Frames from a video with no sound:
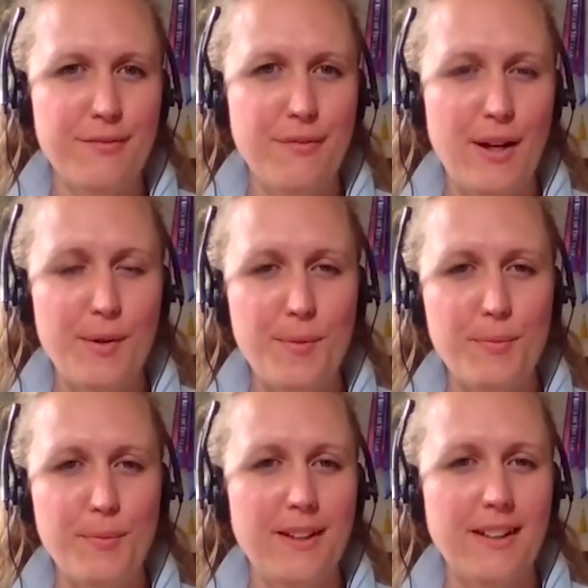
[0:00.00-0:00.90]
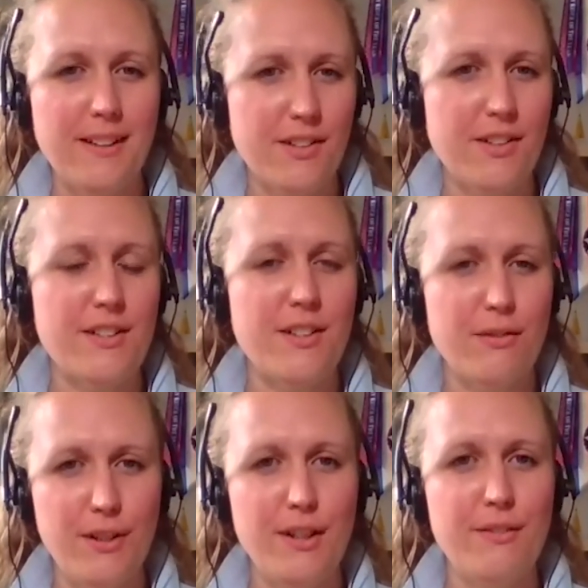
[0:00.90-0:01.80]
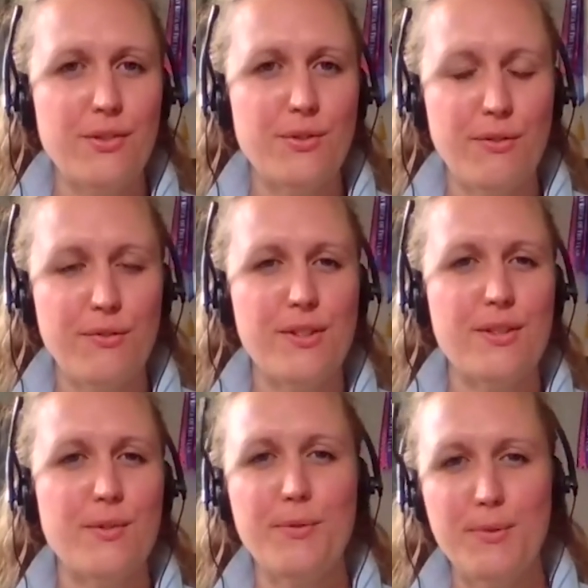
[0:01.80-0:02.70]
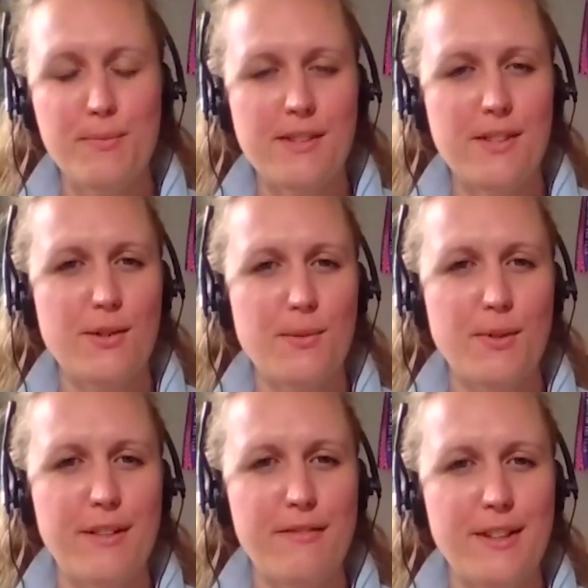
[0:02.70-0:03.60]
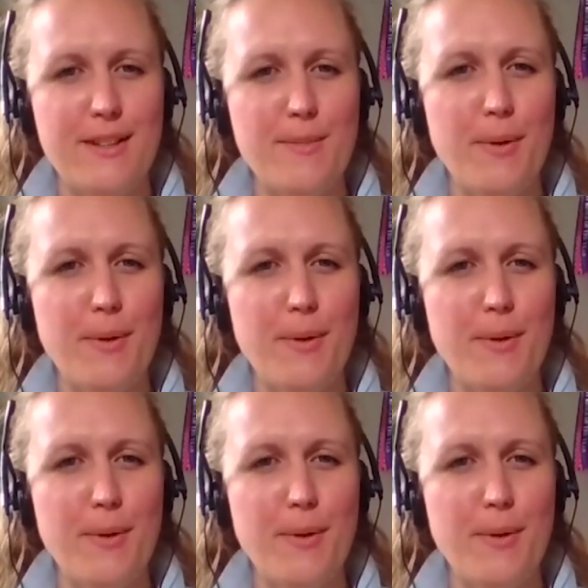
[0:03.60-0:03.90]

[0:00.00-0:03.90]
for help with anxiety or nerves or confidence or performance issues or whatever it is,